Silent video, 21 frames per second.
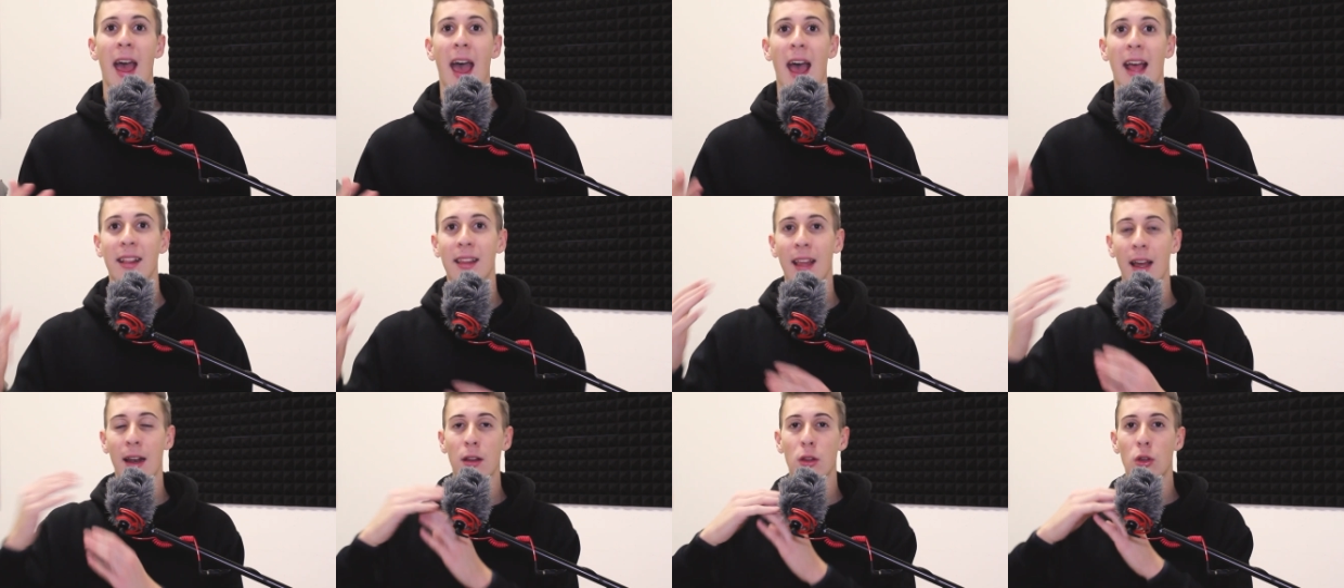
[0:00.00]
And
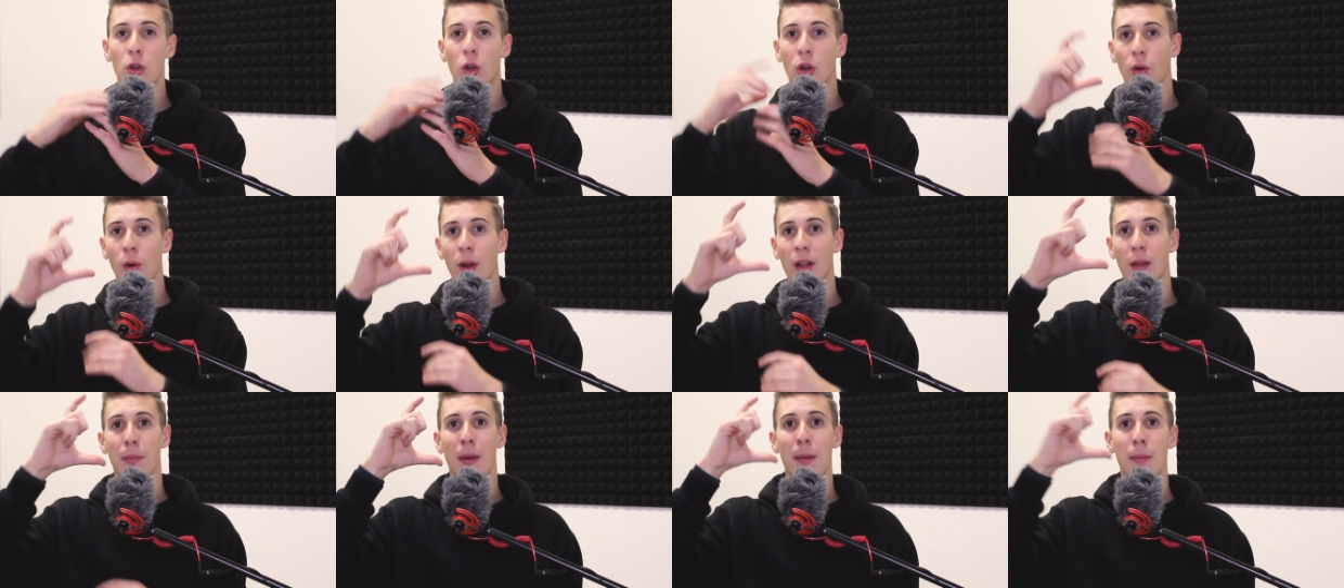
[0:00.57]
then you
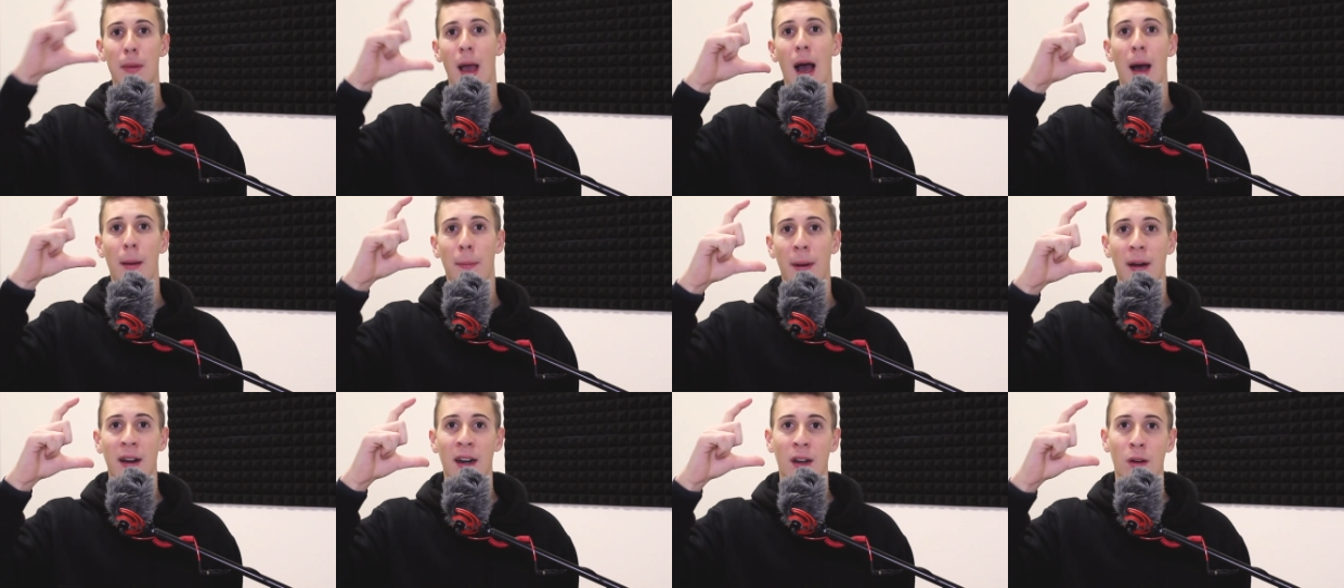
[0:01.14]
create maybe a
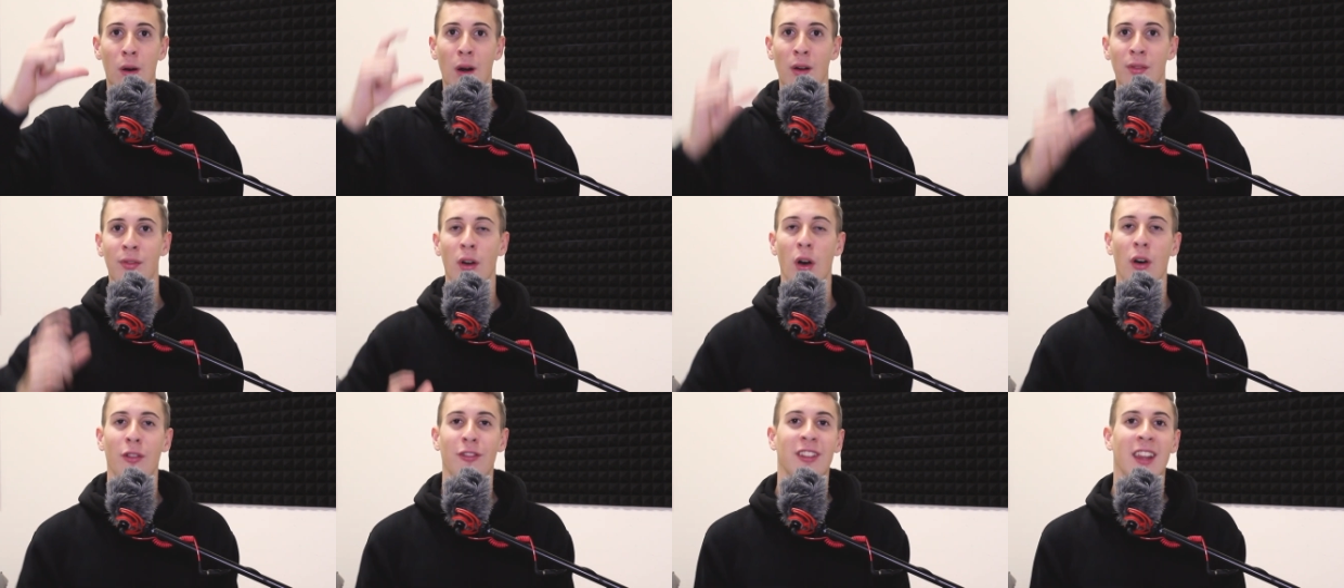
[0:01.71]
paragraph
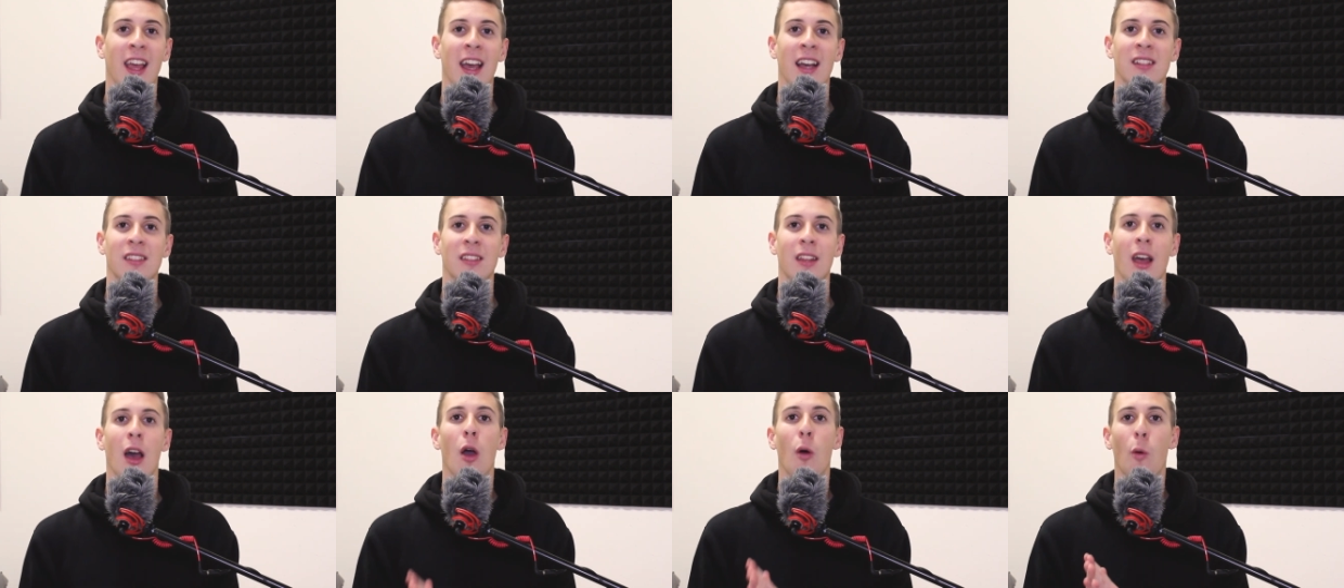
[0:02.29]
of
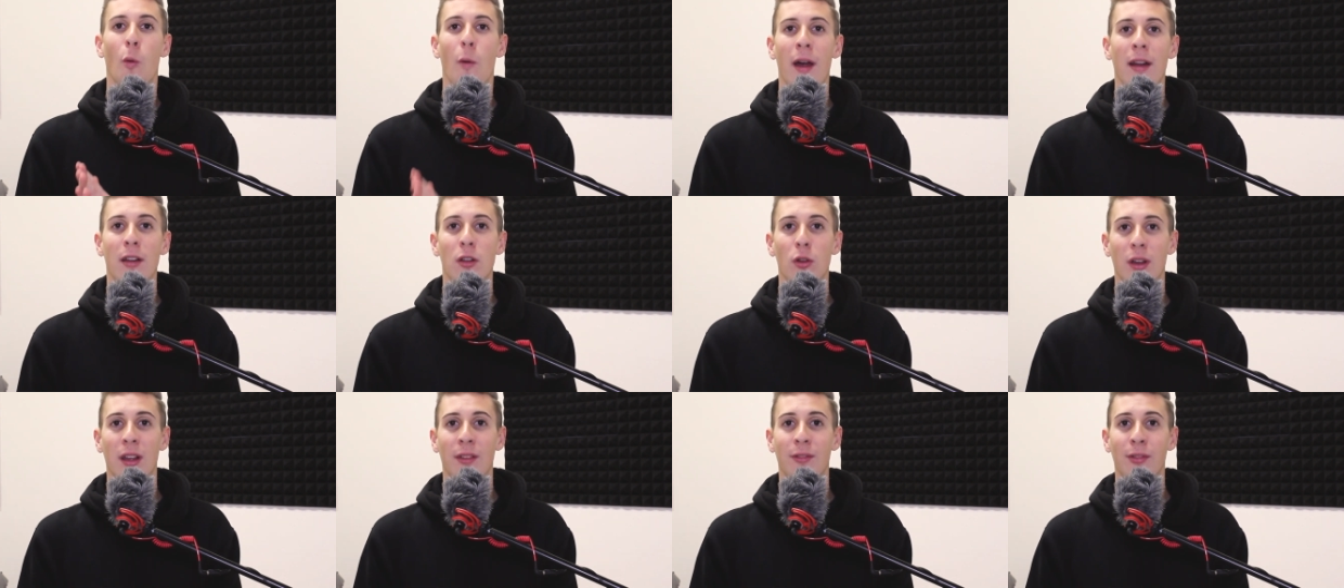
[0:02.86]
text where
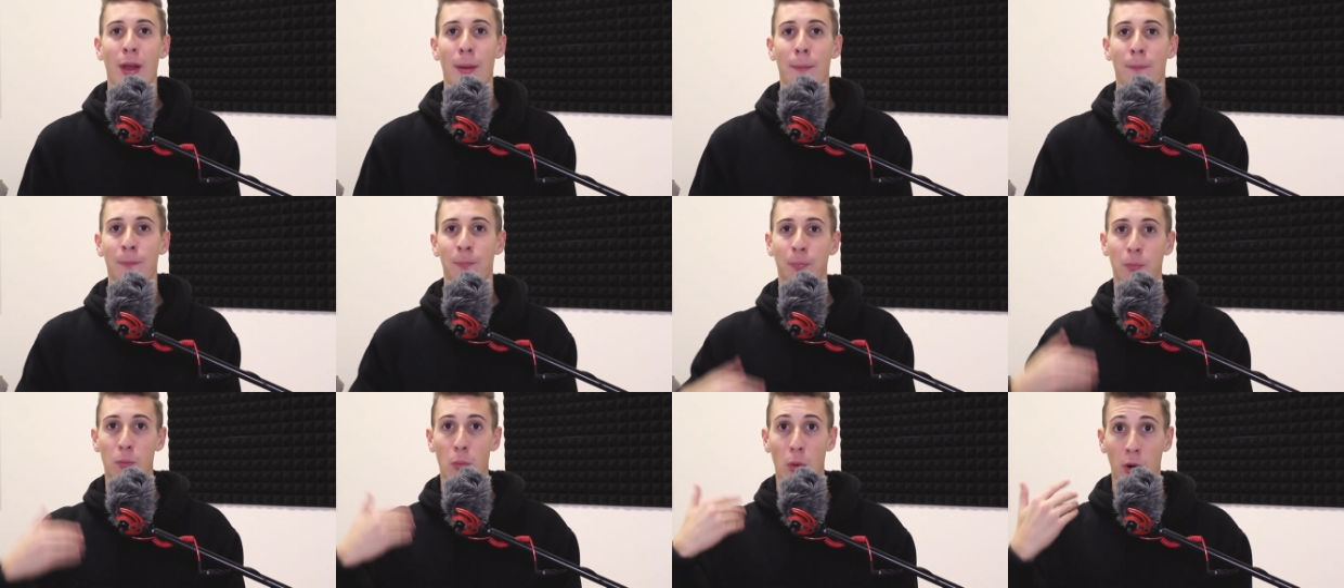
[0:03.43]
you give them
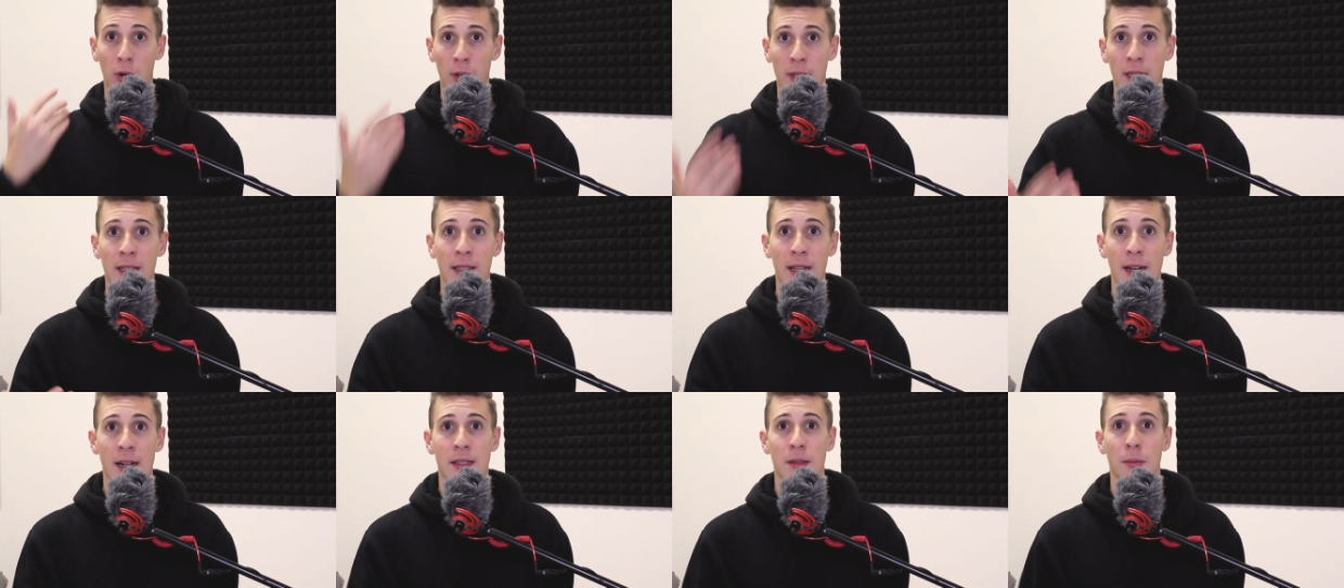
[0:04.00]
more
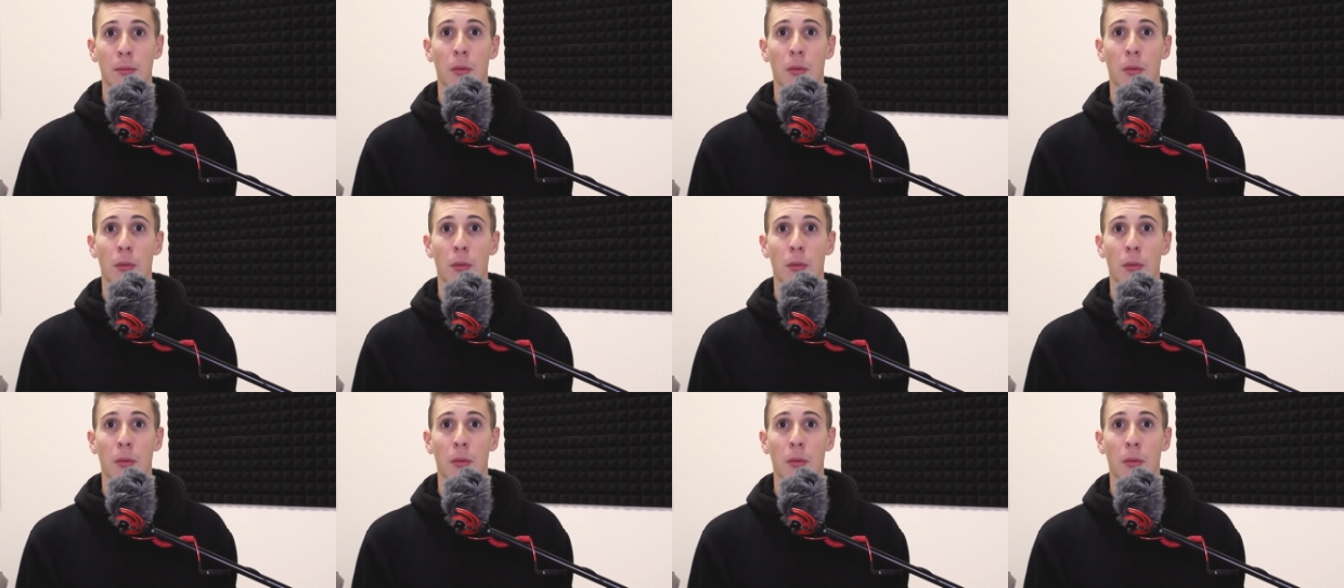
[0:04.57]
details,